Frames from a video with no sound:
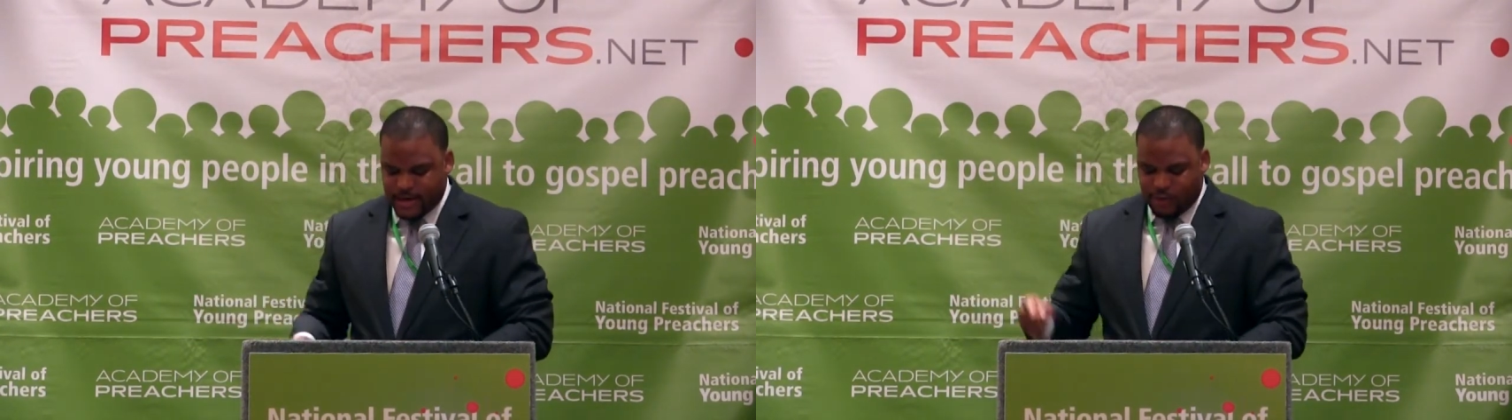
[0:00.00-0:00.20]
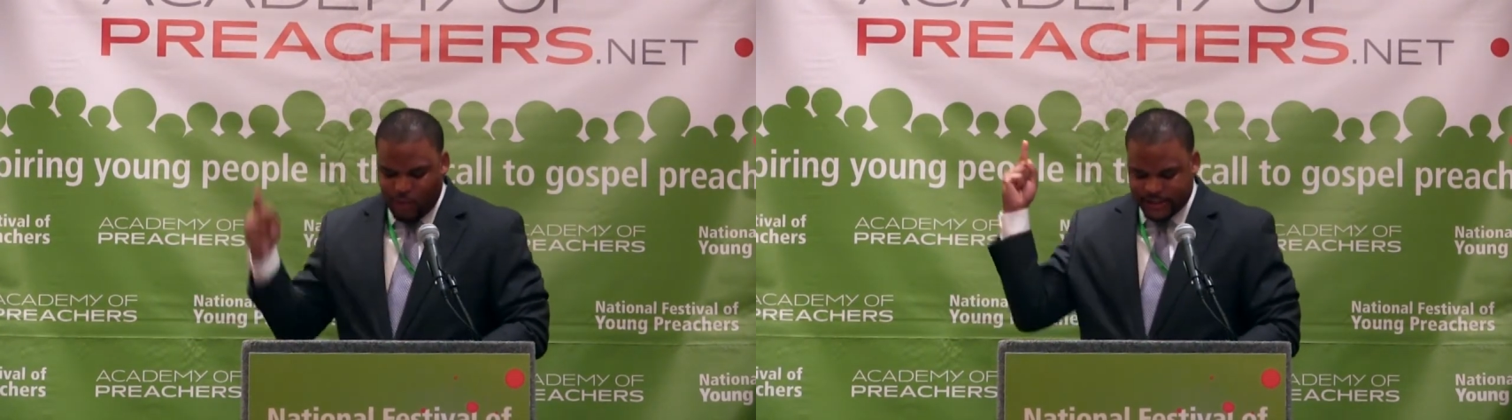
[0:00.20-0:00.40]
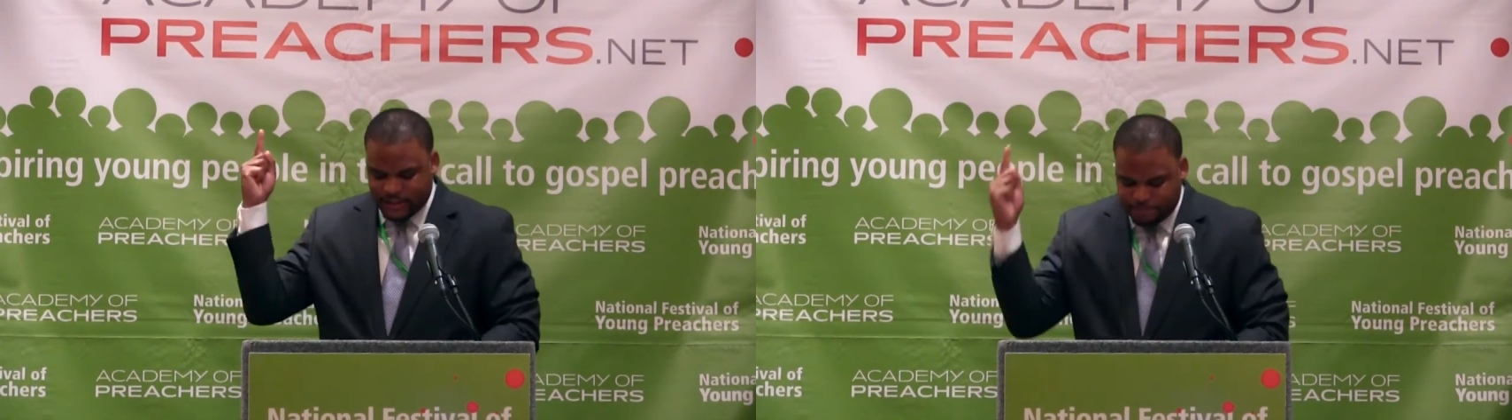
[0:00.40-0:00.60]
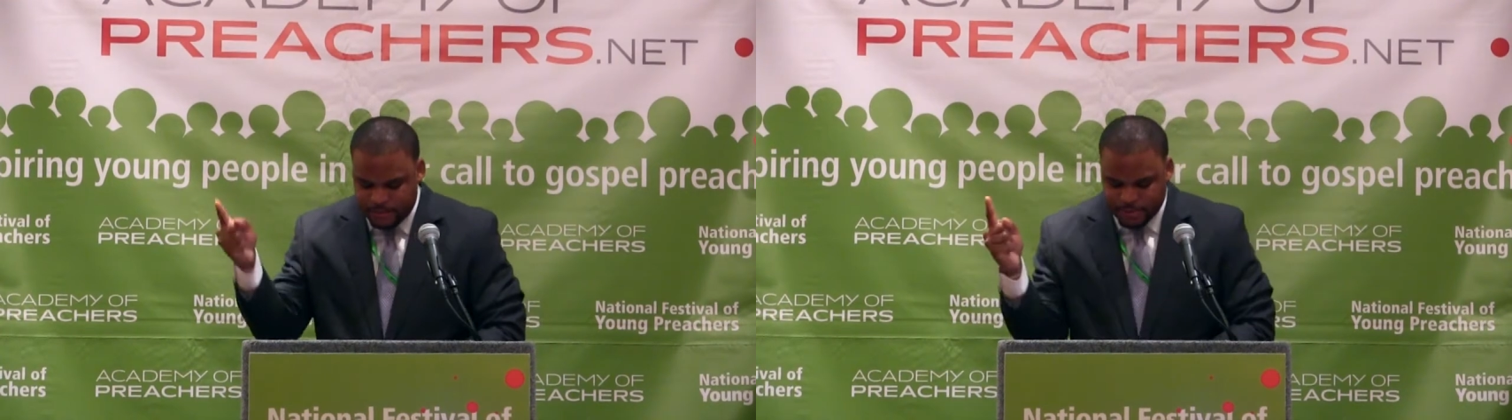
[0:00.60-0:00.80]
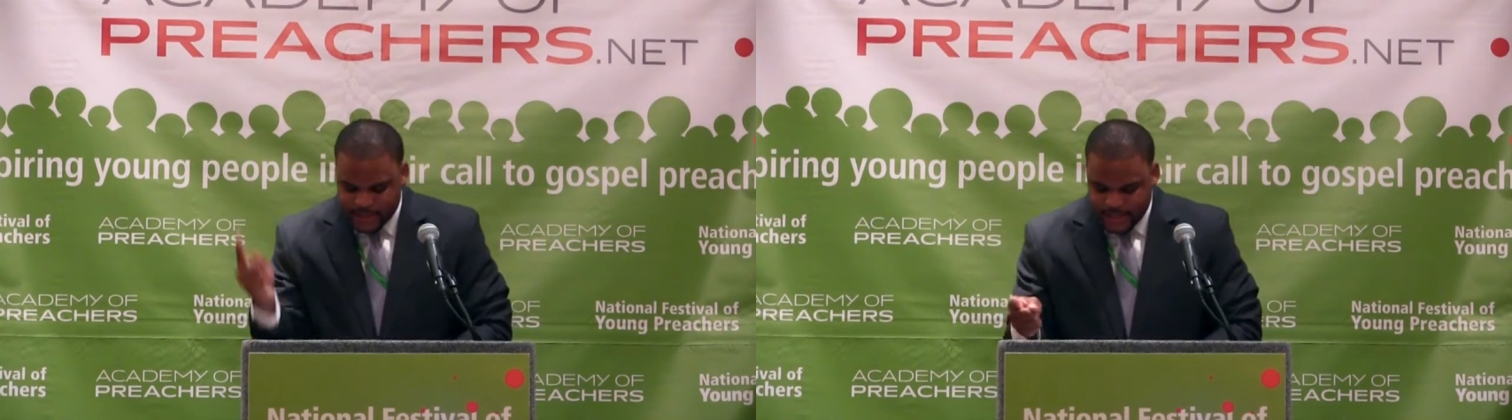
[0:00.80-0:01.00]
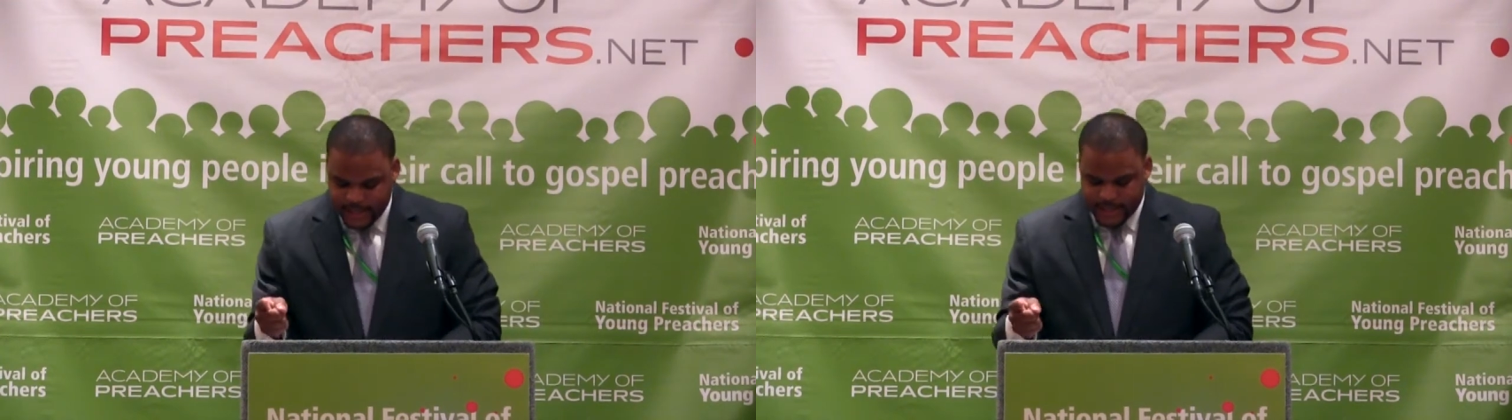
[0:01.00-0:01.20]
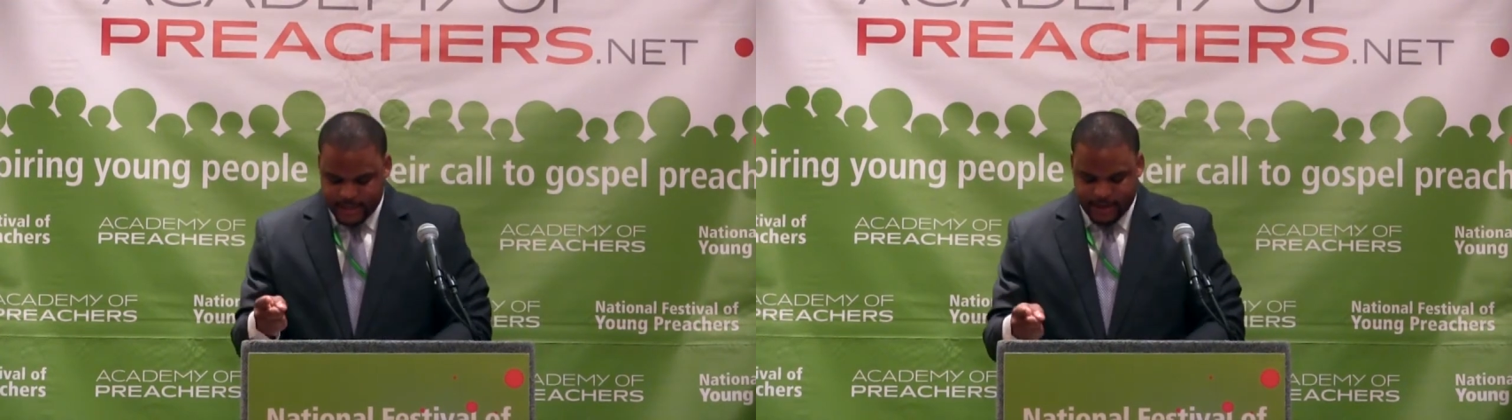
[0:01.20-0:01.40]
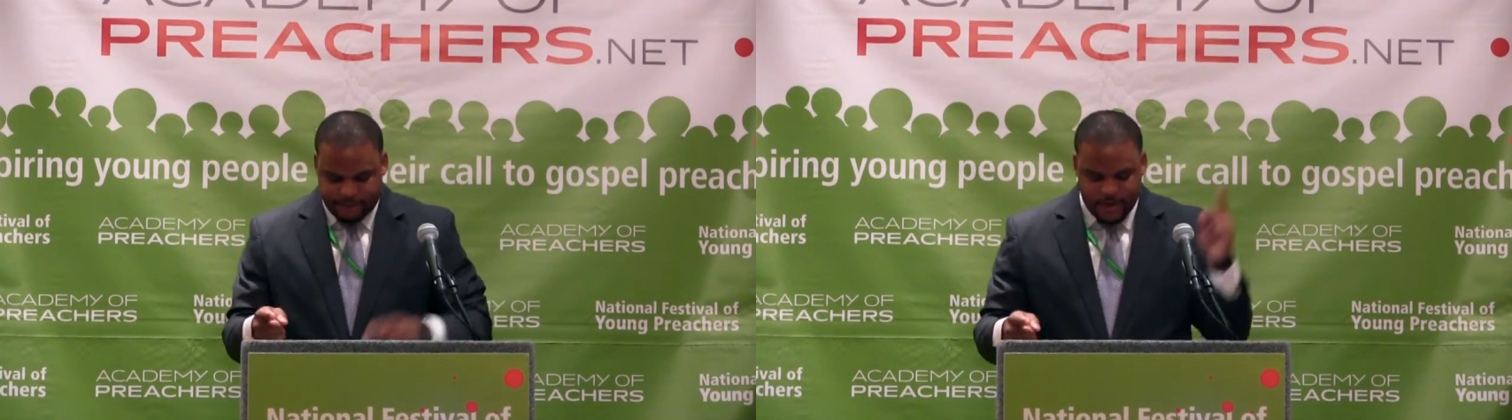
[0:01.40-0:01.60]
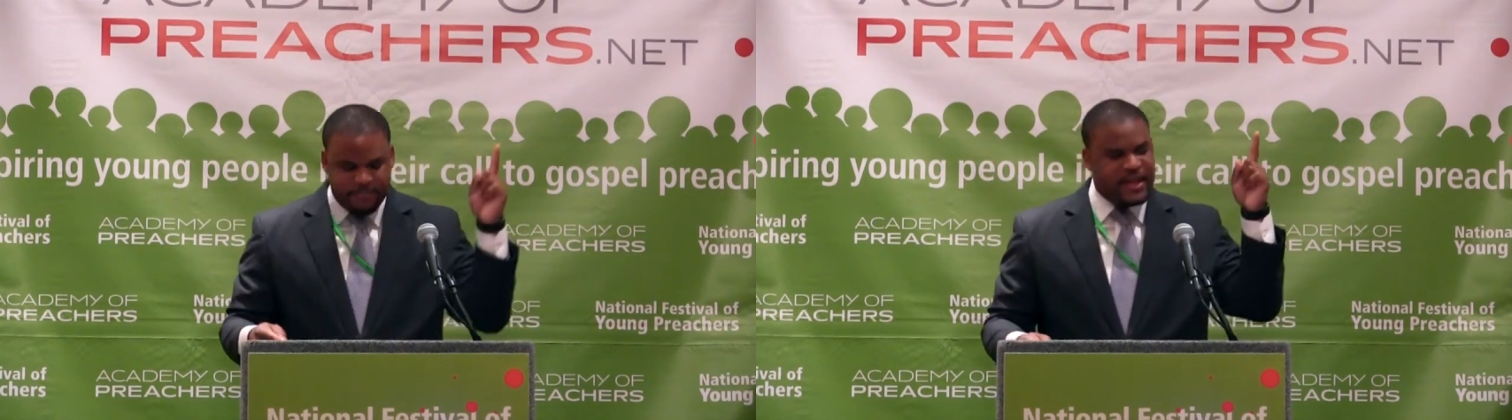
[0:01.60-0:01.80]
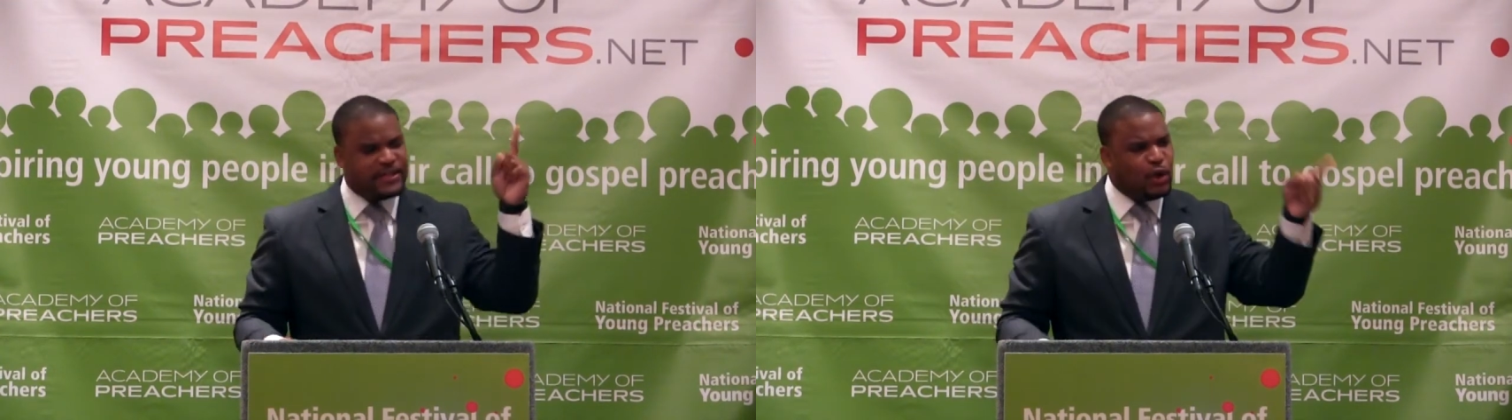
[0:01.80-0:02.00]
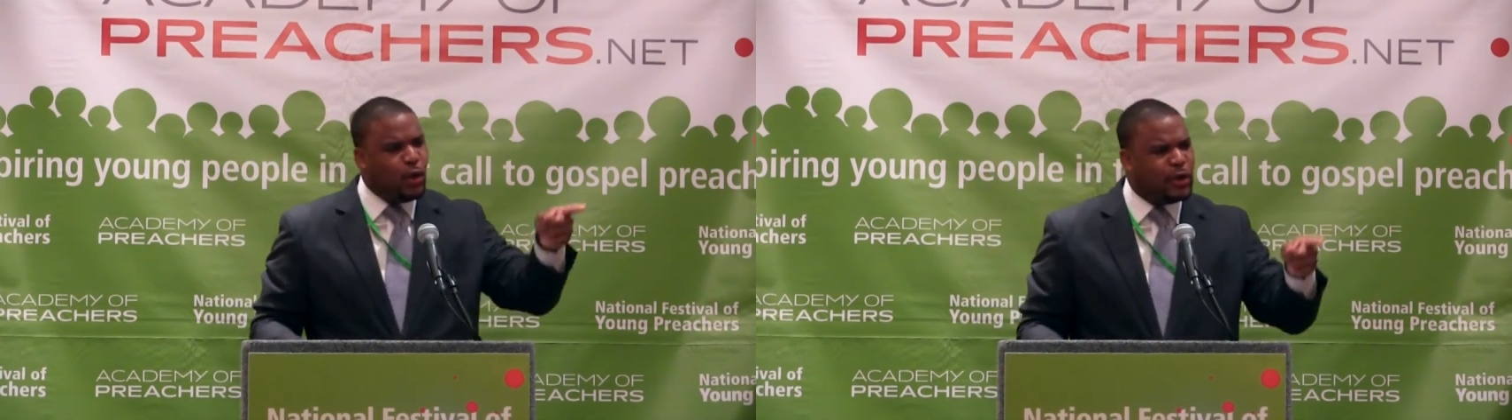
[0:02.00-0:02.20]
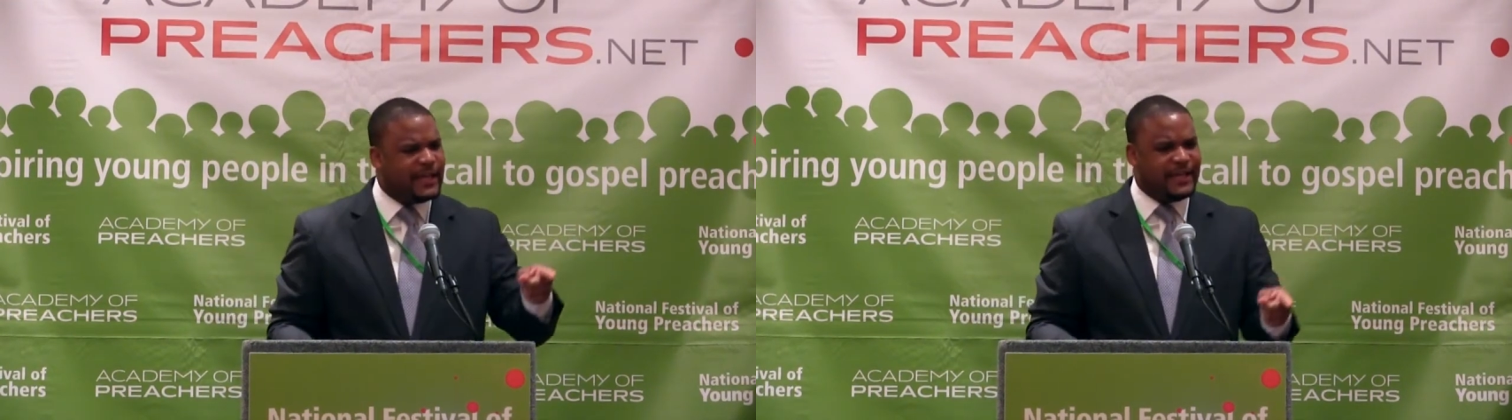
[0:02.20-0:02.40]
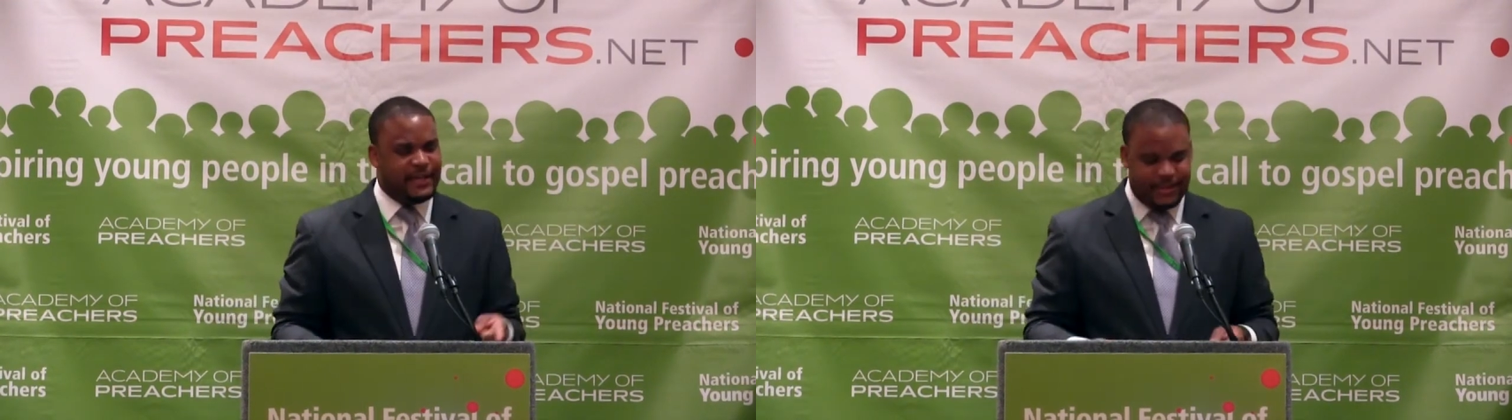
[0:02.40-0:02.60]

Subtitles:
what do people gain from their toiling,